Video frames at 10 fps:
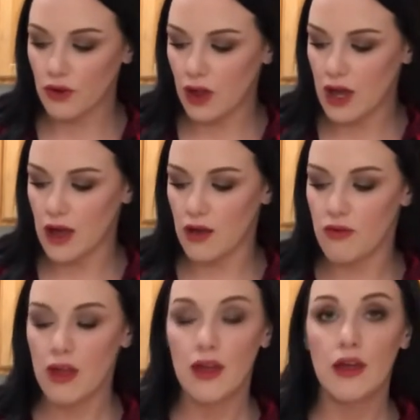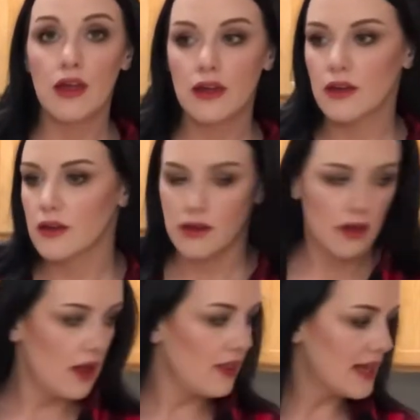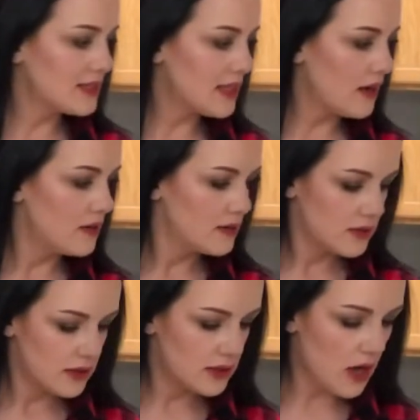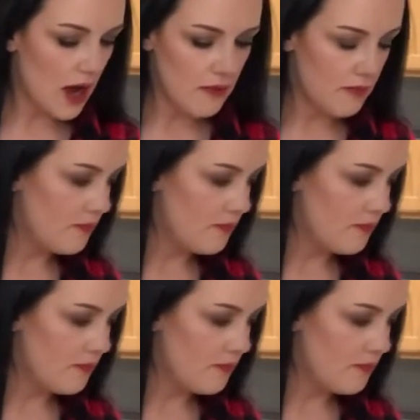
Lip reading: of, Alexa, stop.